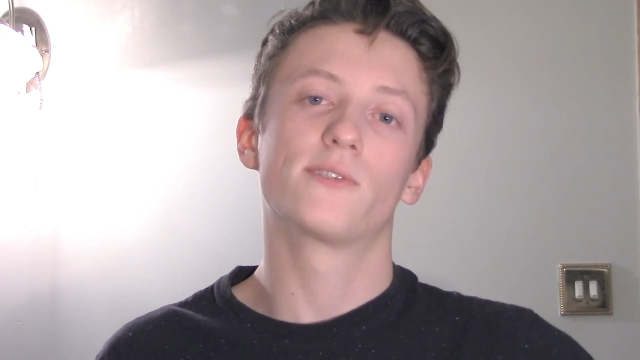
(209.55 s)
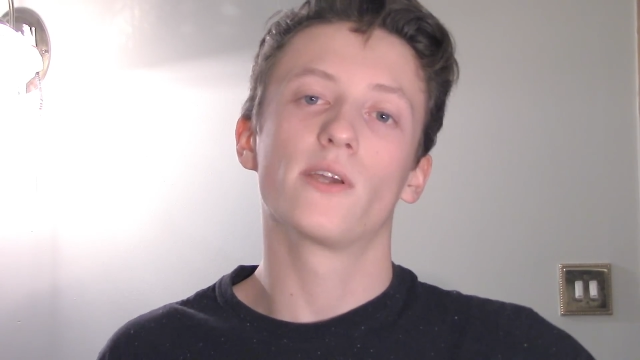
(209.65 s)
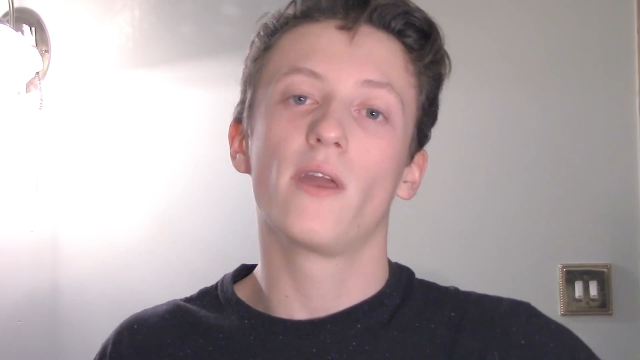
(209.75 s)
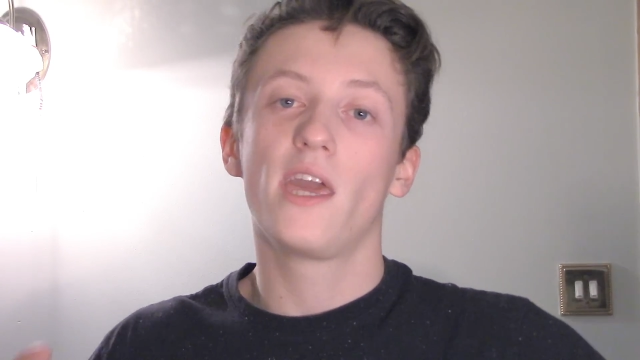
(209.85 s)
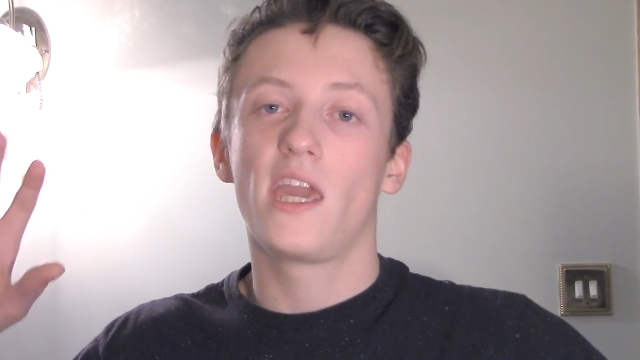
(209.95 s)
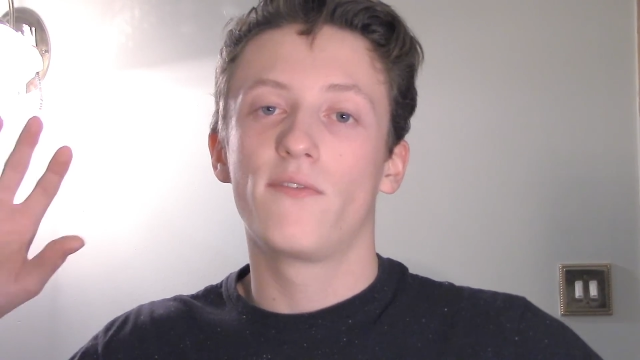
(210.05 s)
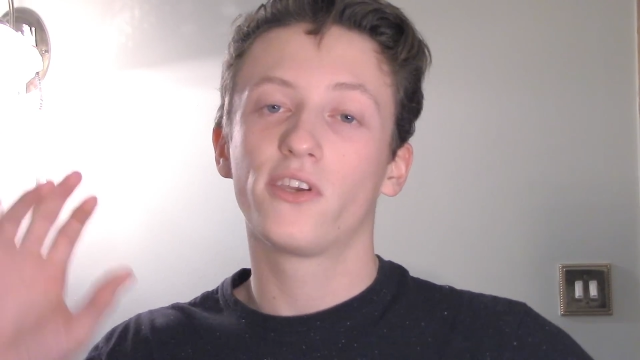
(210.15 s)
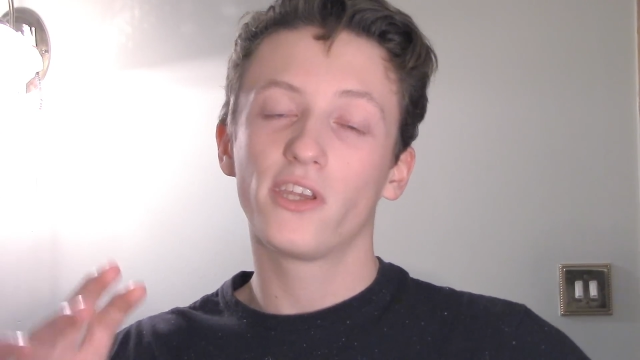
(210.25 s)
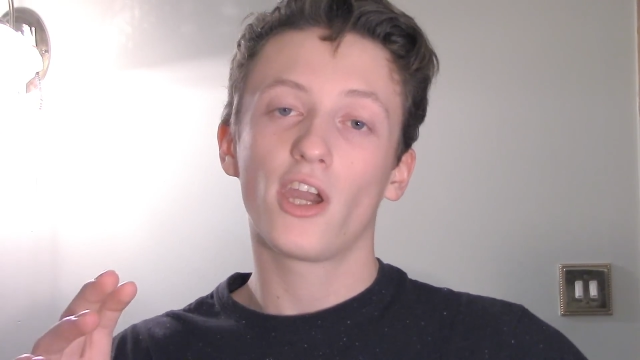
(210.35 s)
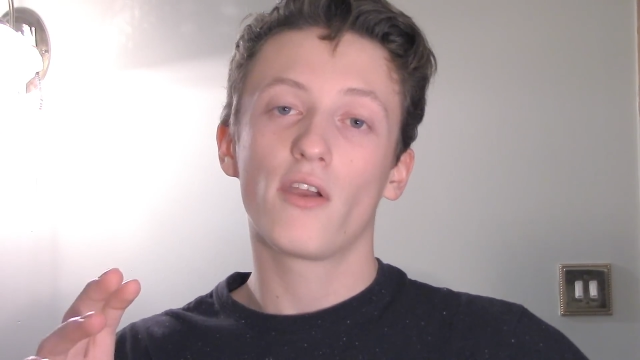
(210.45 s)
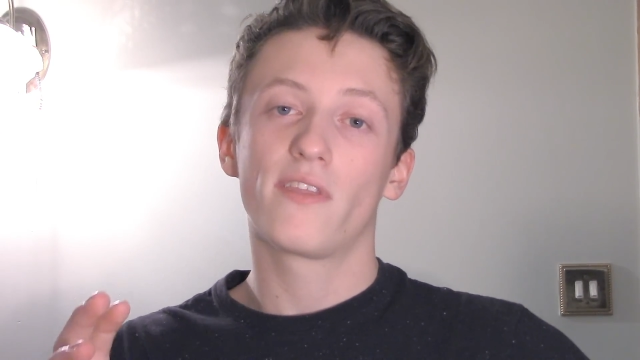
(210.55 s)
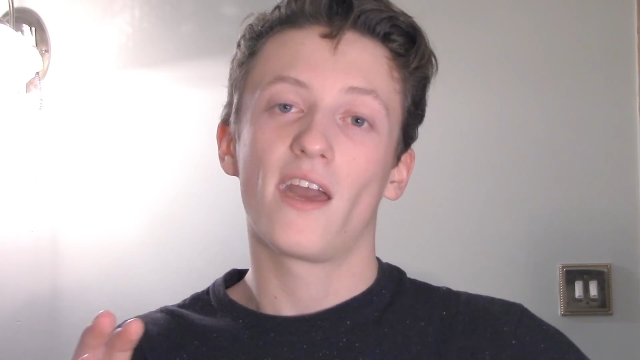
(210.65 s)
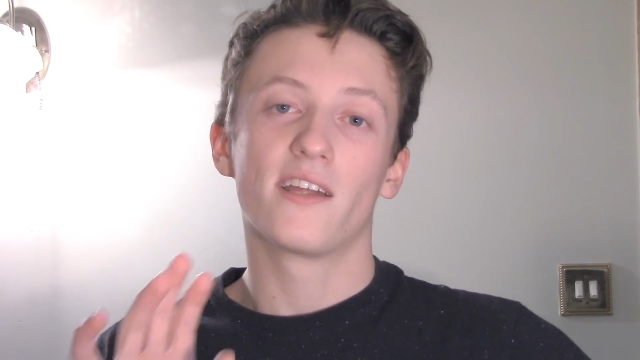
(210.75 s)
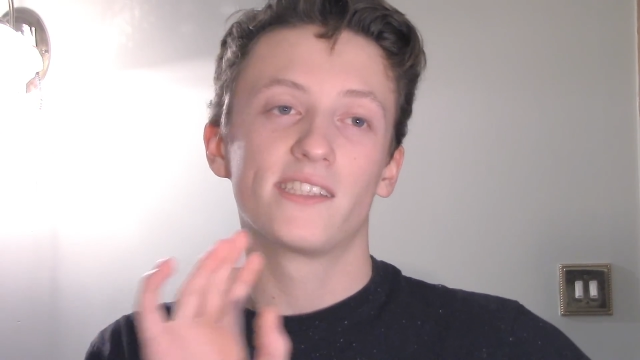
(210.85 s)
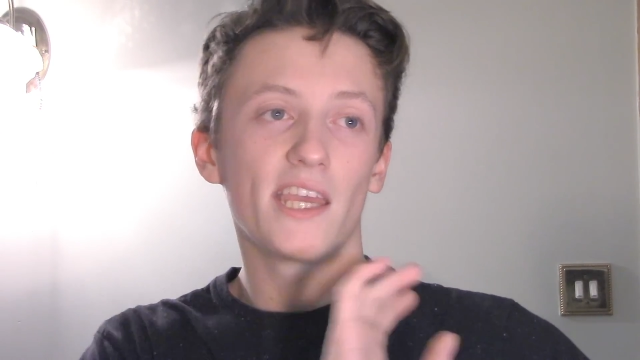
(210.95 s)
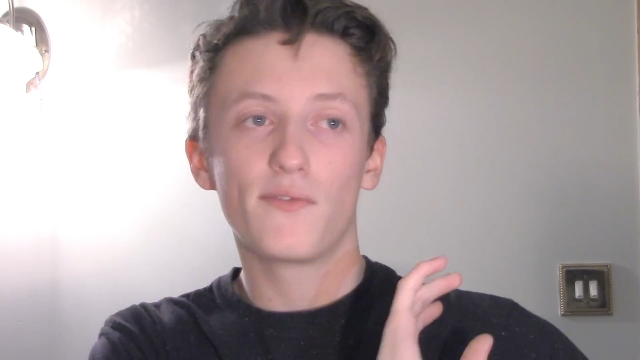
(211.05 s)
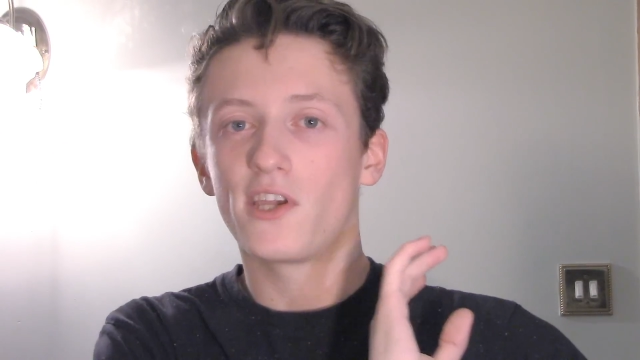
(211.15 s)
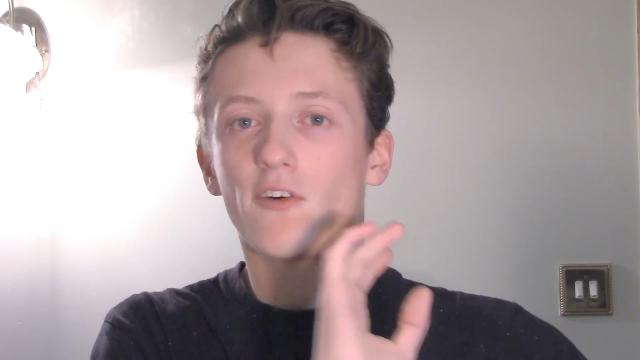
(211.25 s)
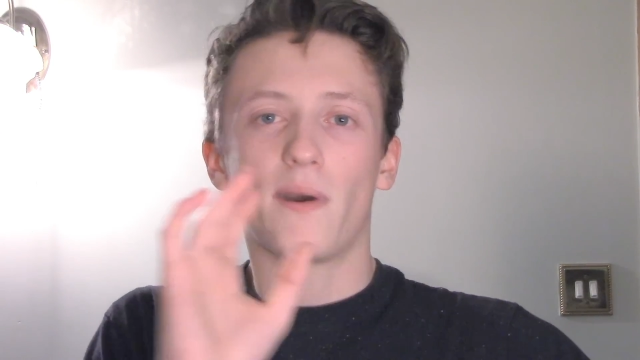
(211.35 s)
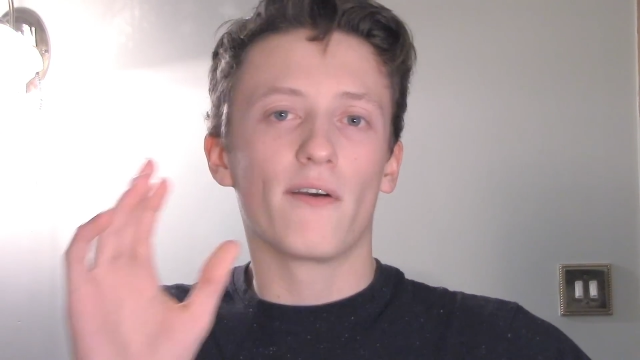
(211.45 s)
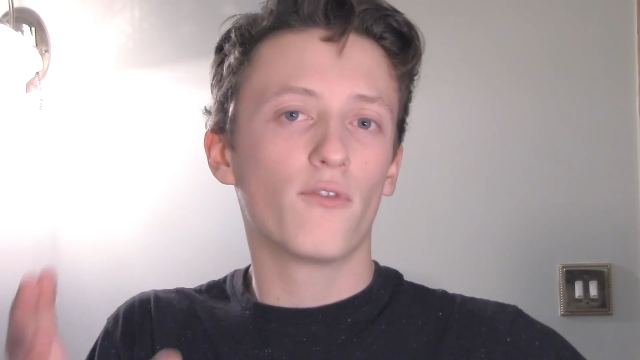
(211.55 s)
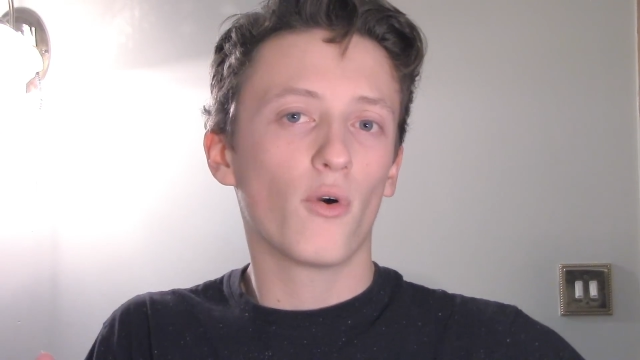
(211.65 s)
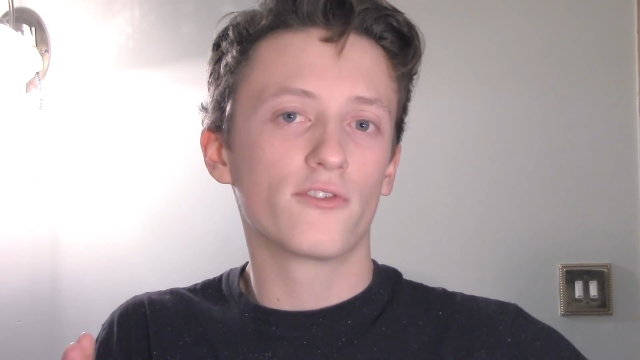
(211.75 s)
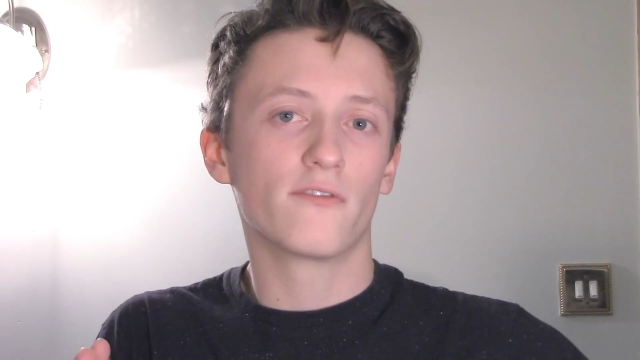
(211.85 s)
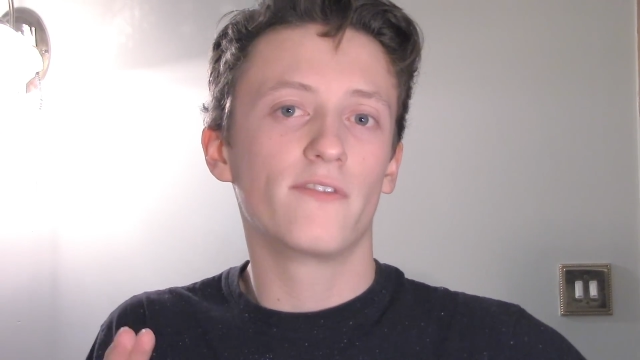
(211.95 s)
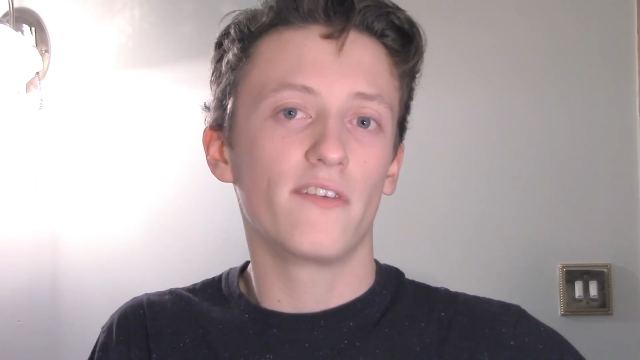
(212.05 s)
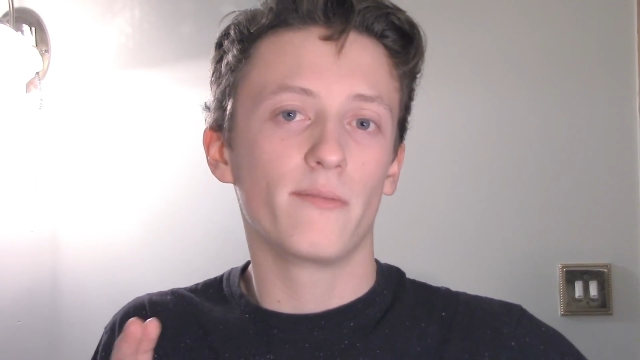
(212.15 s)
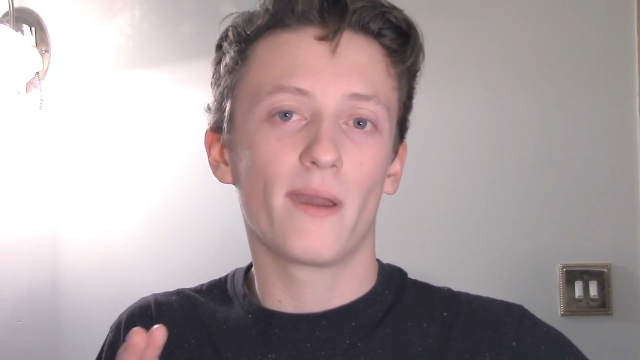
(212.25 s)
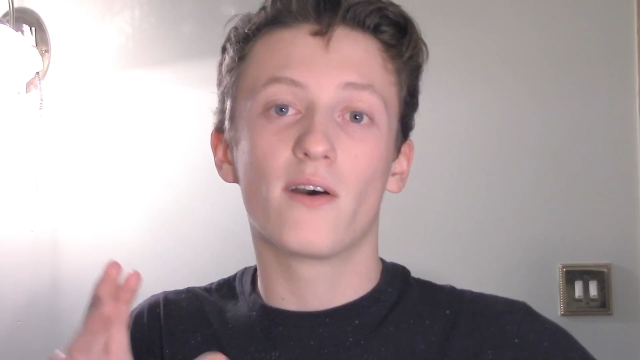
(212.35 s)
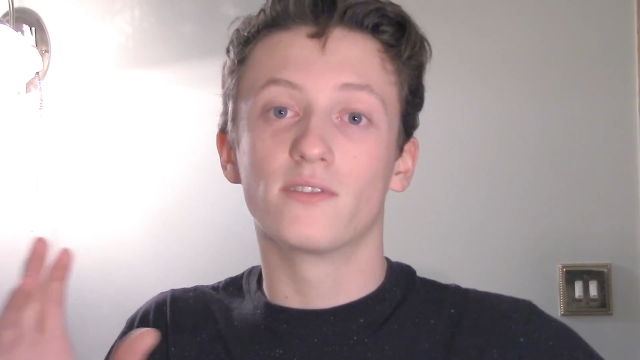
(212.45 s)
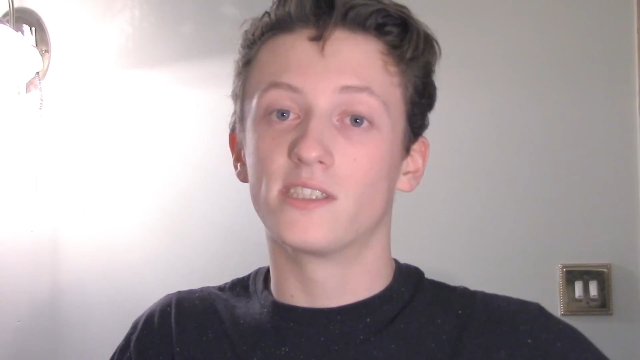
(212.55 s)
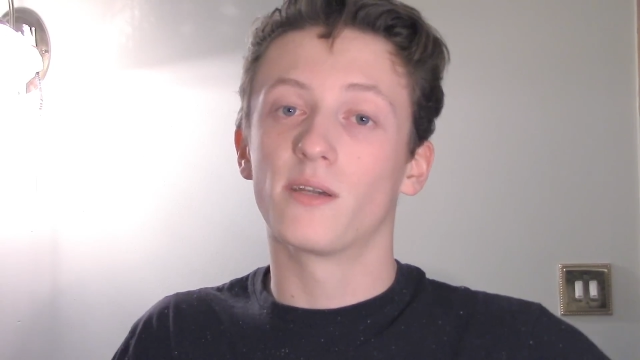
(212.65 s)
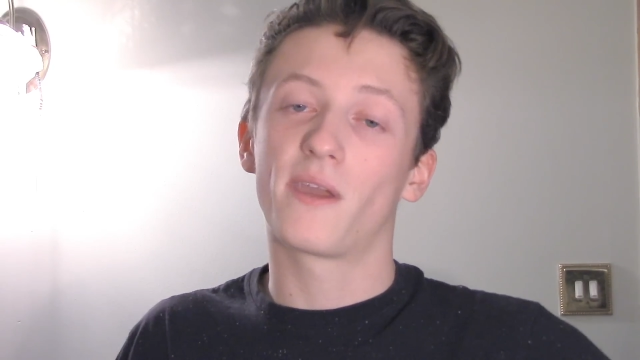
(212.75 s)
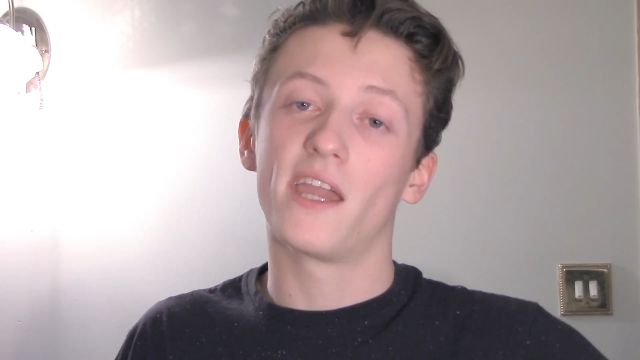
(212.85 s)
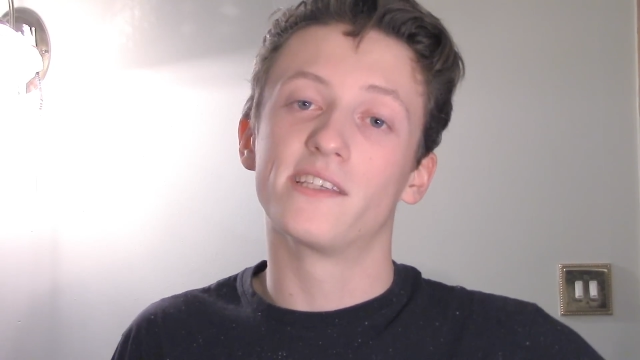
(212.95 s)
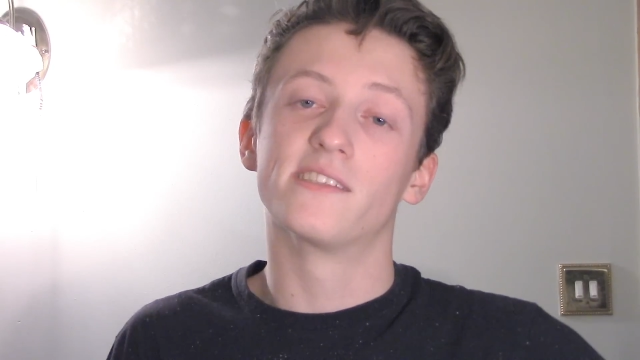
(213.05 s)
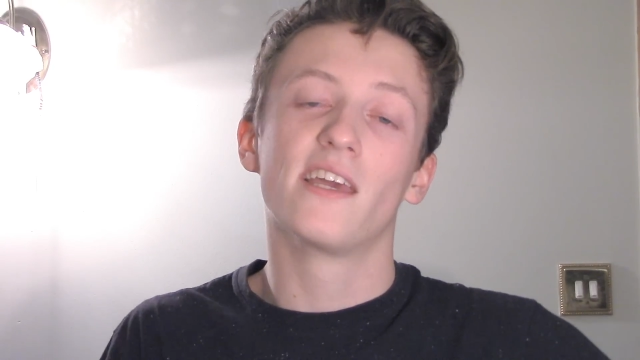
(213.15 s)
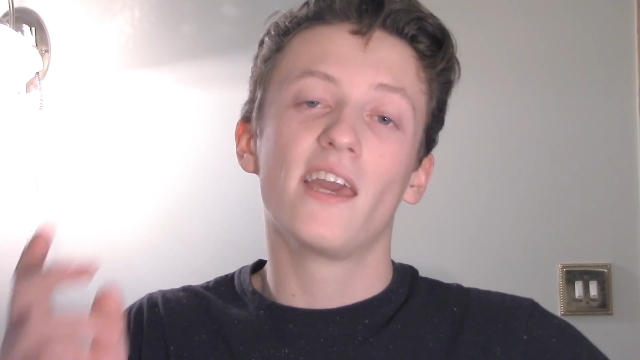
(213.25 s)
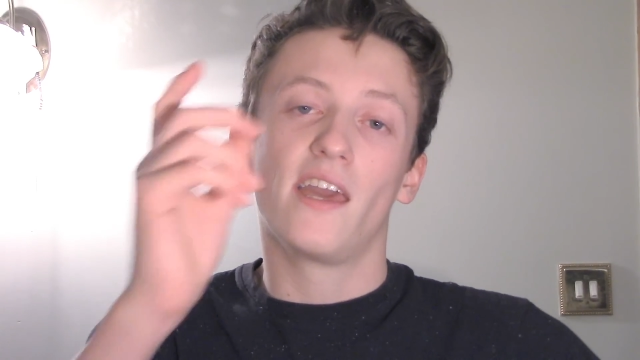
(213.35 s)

So if you're going to go for that, I'd save yourself about four hundred fifty pounds in some cases